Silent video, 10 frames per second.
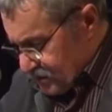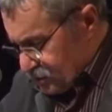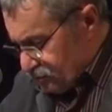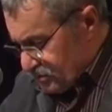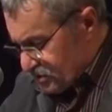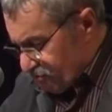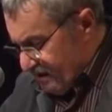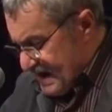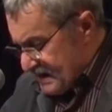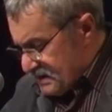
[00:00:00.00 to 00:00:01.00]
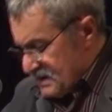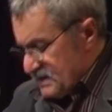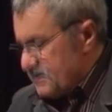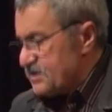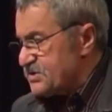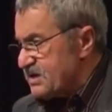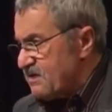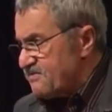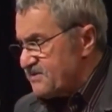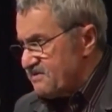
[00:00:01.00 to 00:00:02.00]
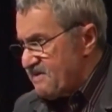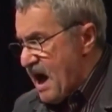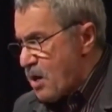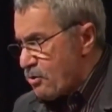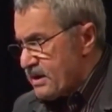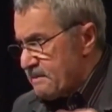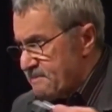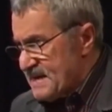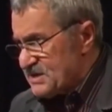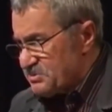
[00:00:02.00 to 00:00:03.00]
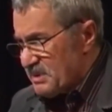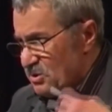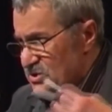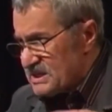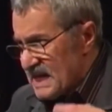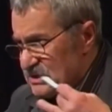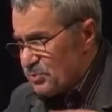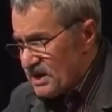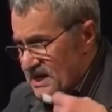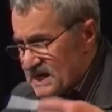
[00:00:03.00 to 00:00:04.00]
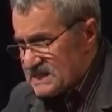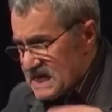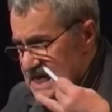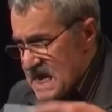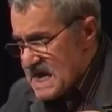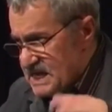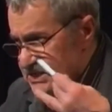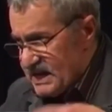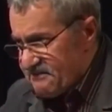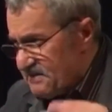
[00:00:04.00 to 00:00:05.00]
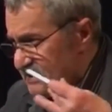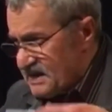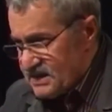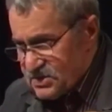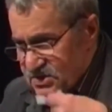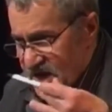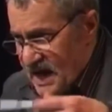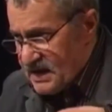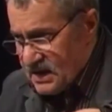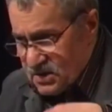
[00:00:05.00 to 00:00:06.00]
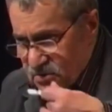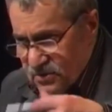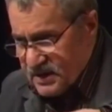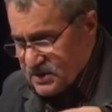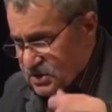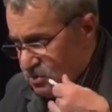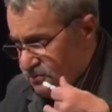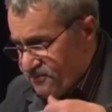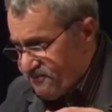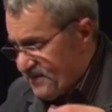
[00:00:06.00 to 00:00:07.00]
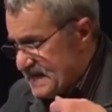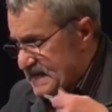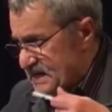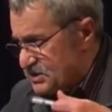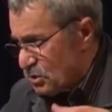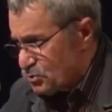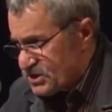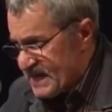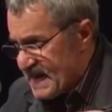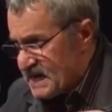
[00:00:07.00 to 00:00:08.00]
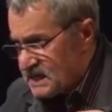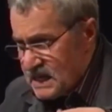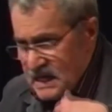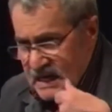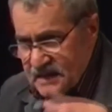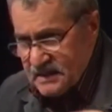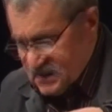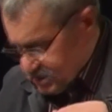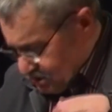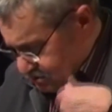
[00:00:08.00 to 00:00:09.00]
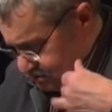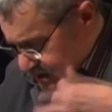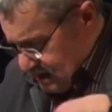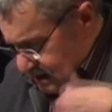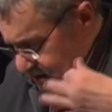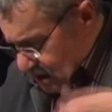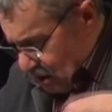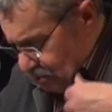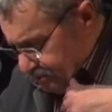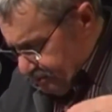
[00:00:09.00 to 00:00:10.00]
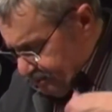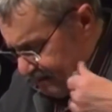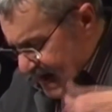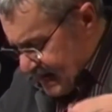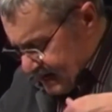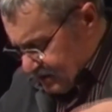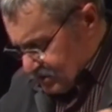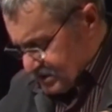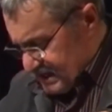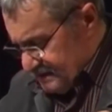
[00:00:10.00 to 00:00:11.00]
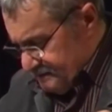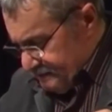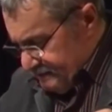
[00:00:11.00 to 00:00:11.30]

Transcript: to restrain the self-devouring beast, because that's what it is. It eats everything in sight, including its own feet and its own tail and then its own body, you see.